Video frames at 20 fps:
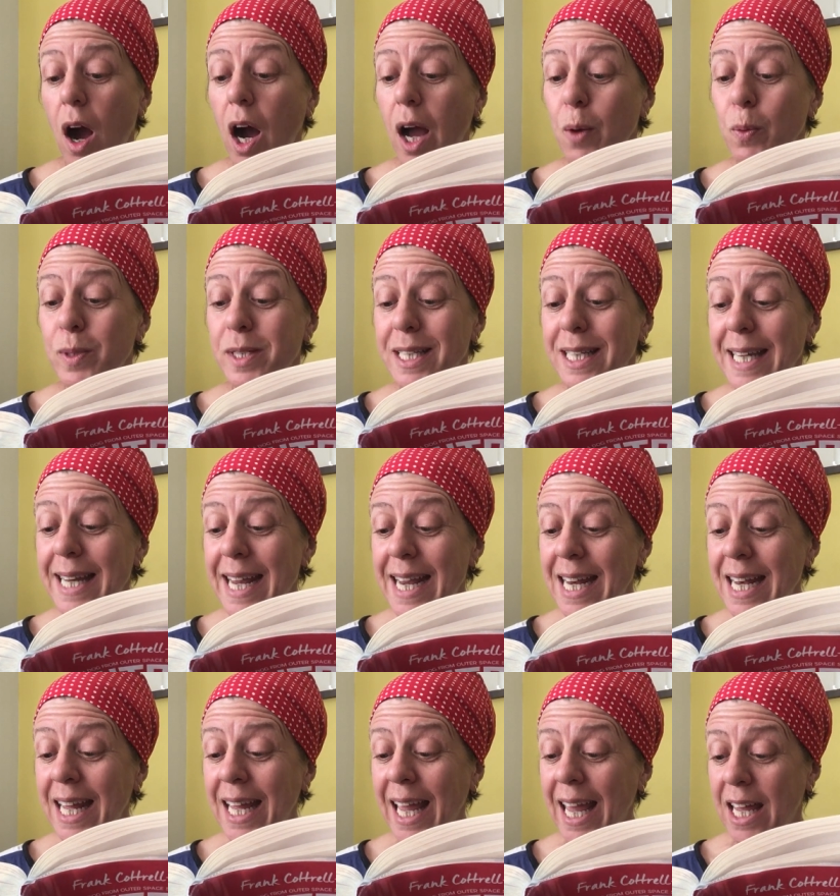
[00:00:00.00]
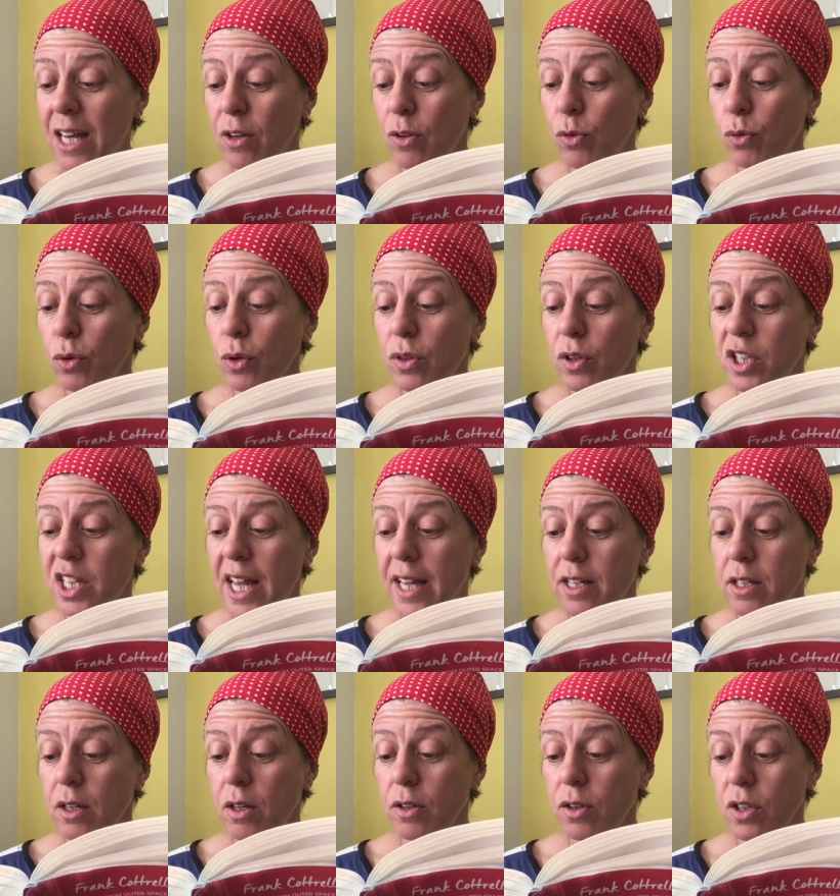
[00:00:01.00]
I was leaning in through the,
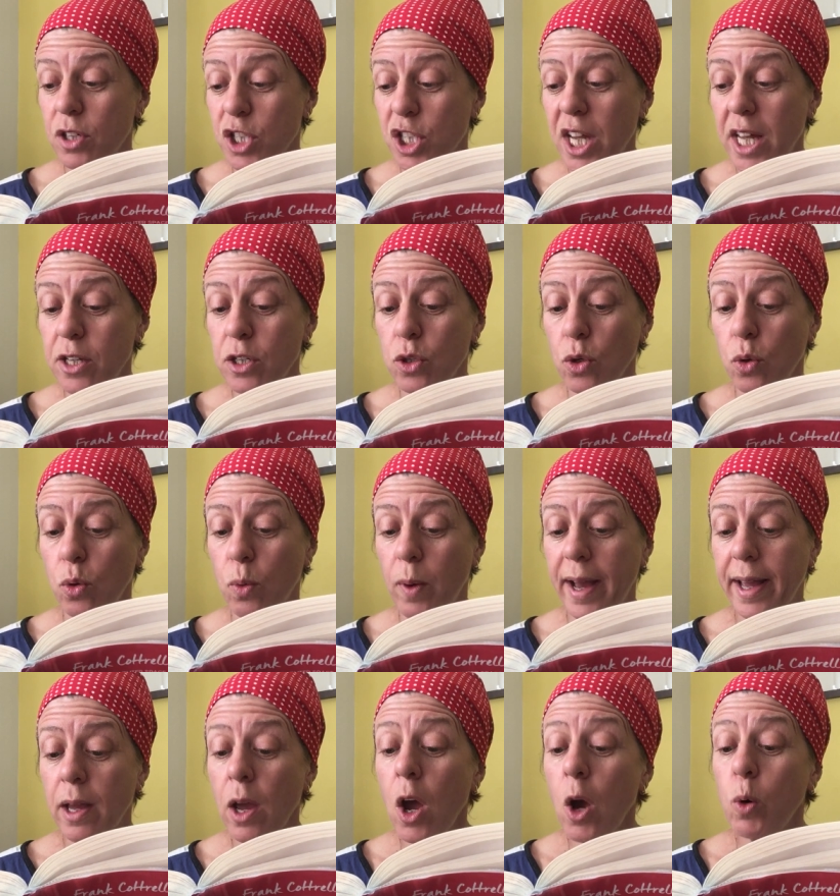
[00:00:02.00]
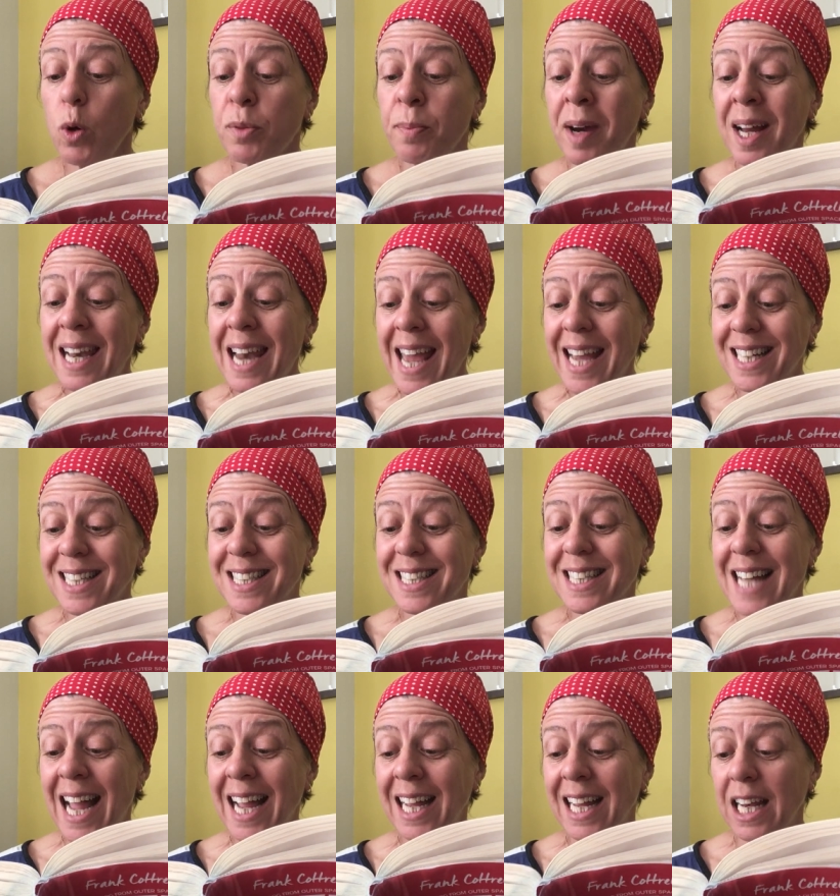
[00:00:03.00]
dead, uh, the shed doorway with my legs
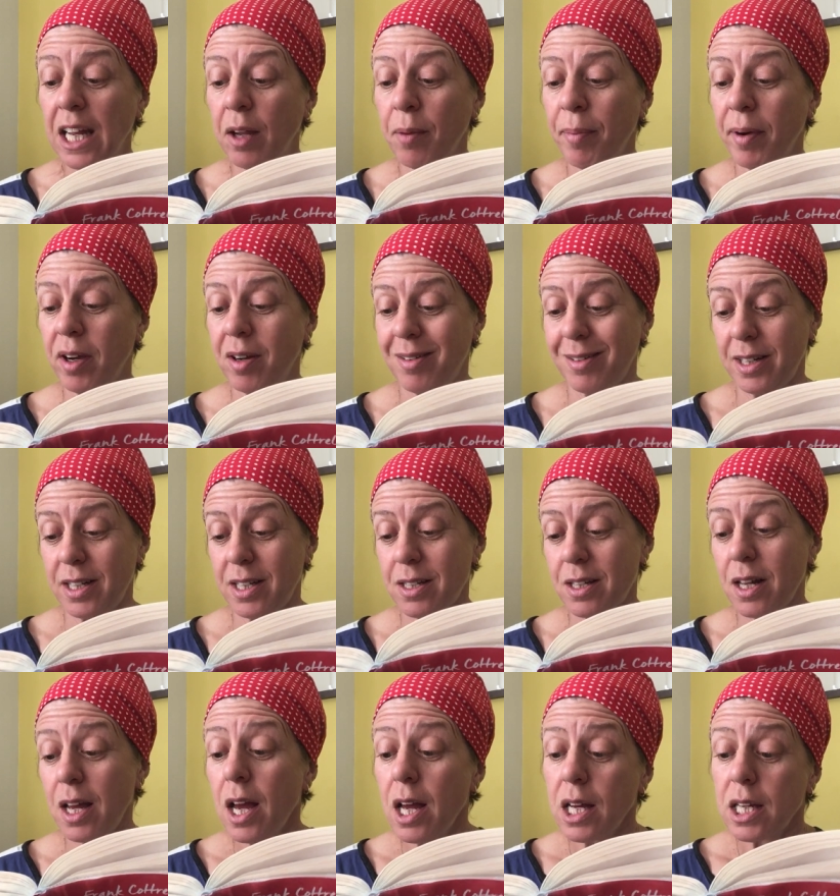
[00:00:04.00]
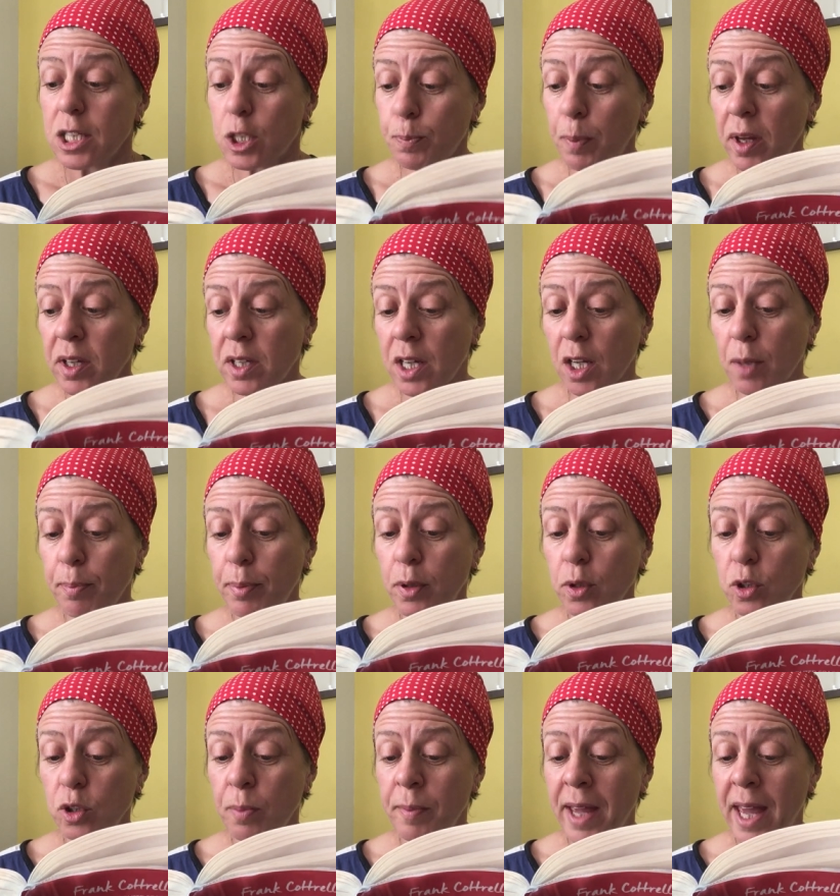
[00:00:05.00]
dangling behind. Sputnik
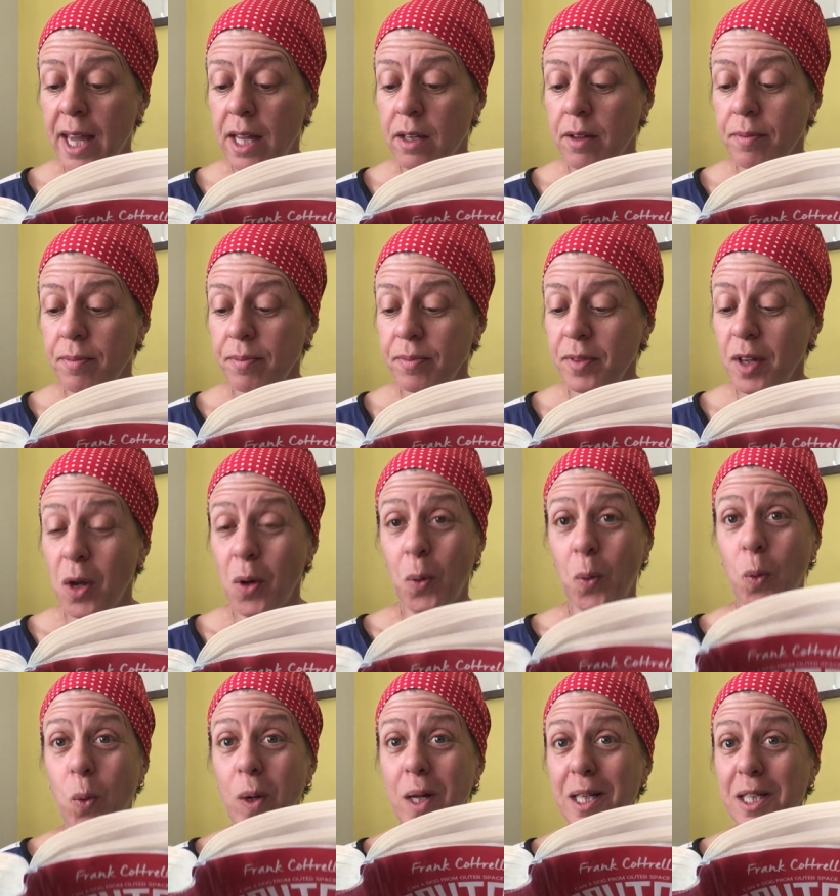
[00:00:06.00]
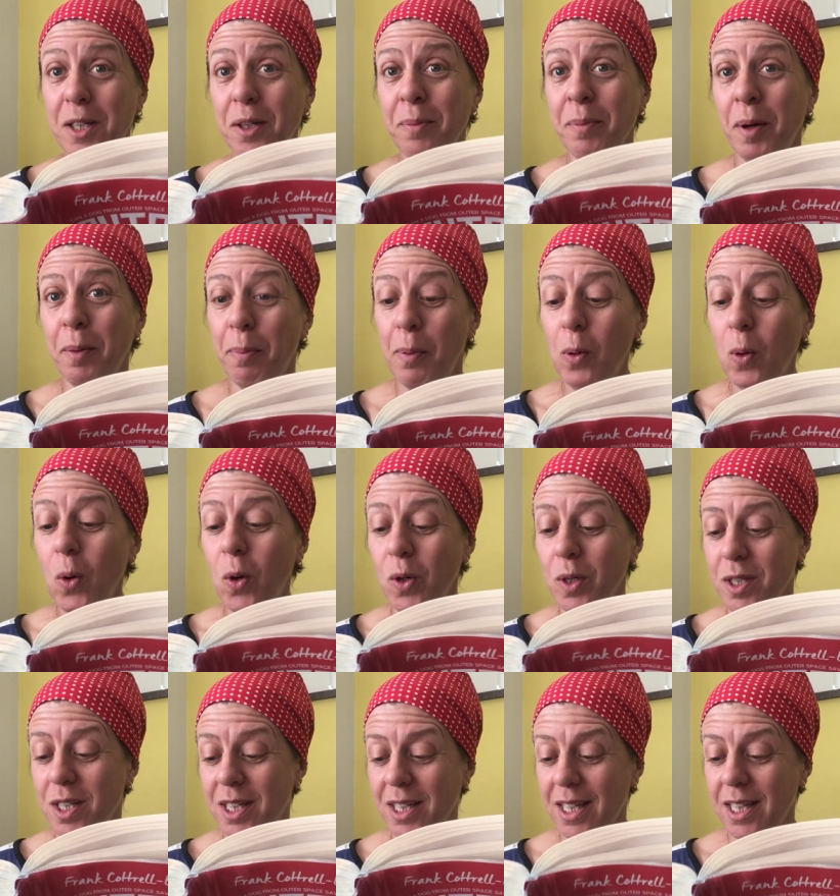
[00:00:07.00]
pulled me in. Welcome
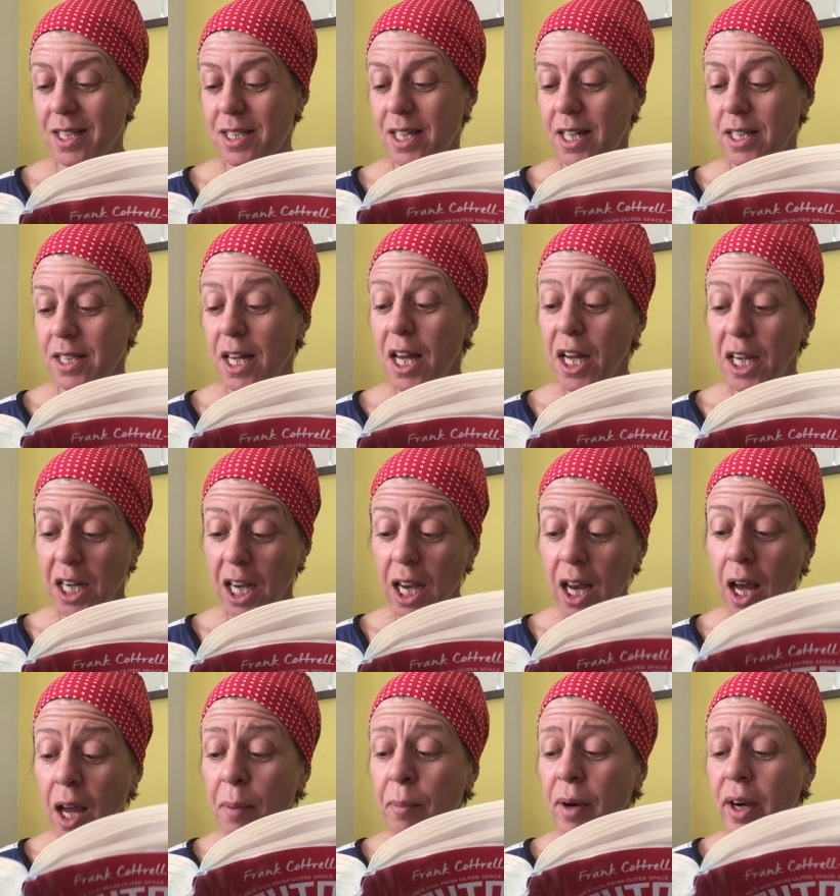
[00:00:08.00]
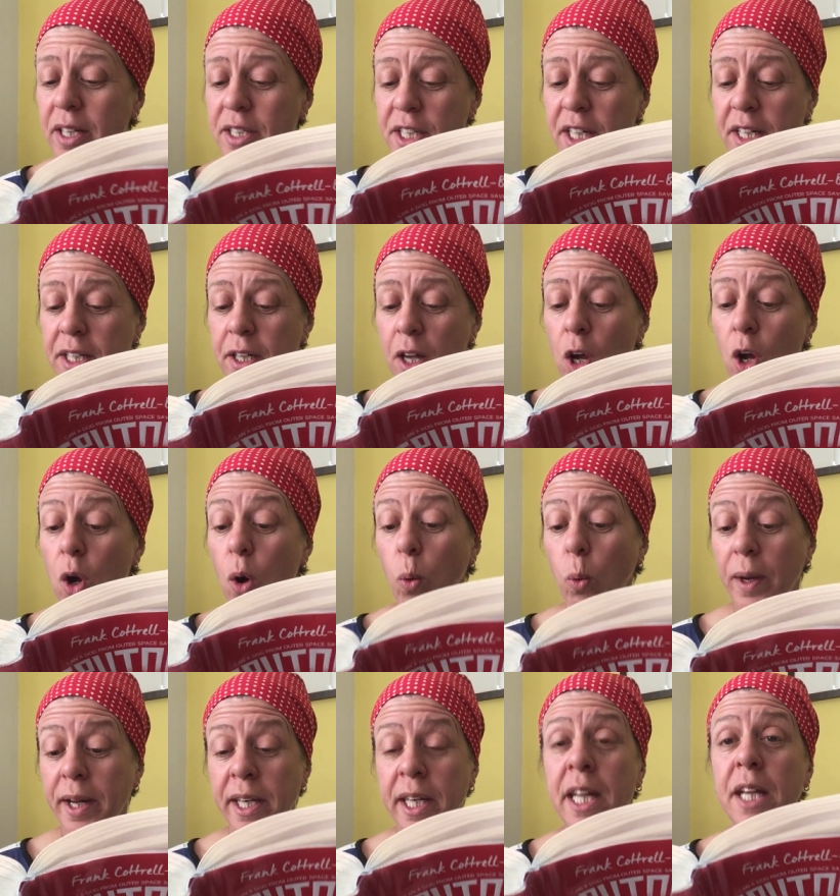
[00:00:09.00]
aboard, he said. Climb right in.
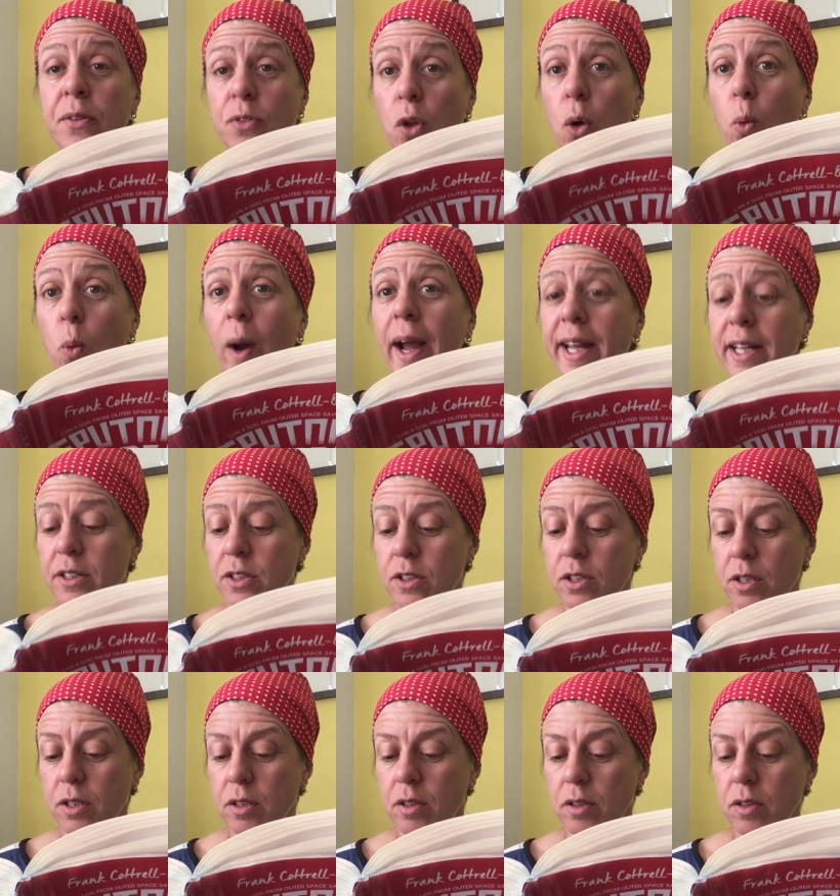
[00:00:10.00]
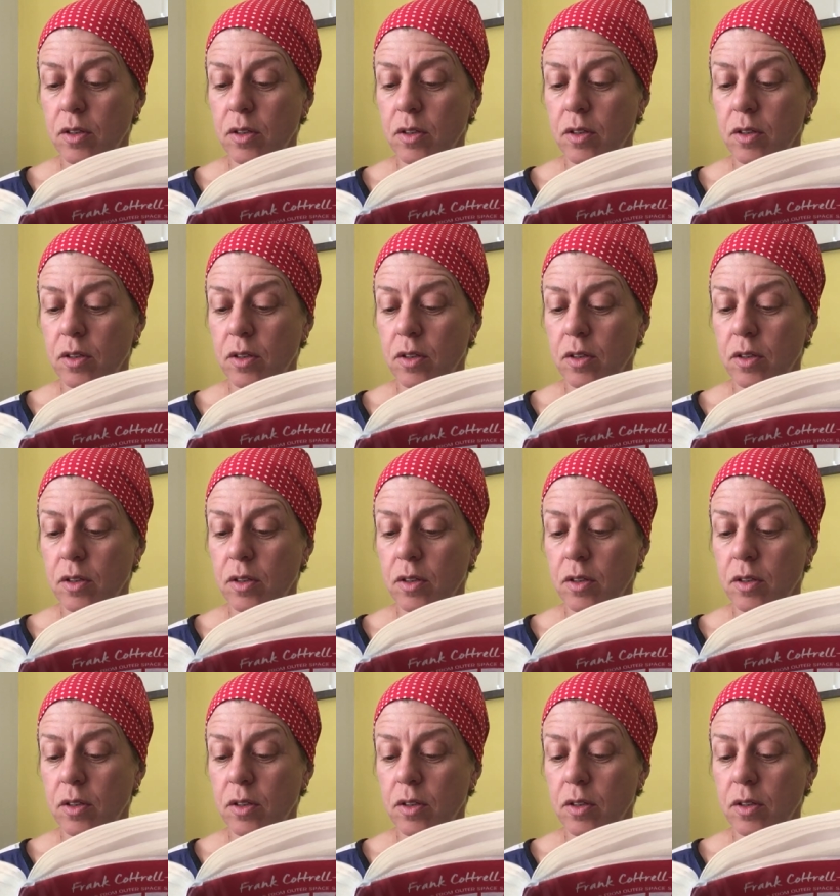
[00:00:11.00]
We need the weight.